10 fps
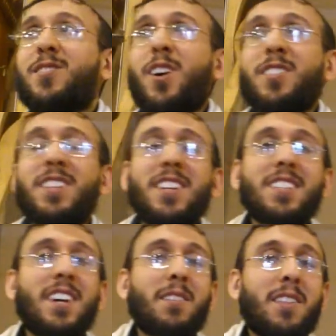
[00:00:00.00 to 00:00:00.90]

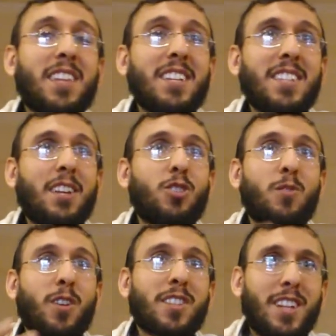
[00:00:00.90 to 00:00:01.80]
success and things that
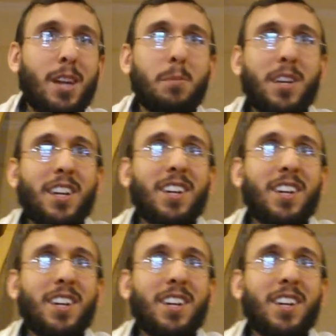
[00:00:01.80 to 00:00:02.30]
she was claiming.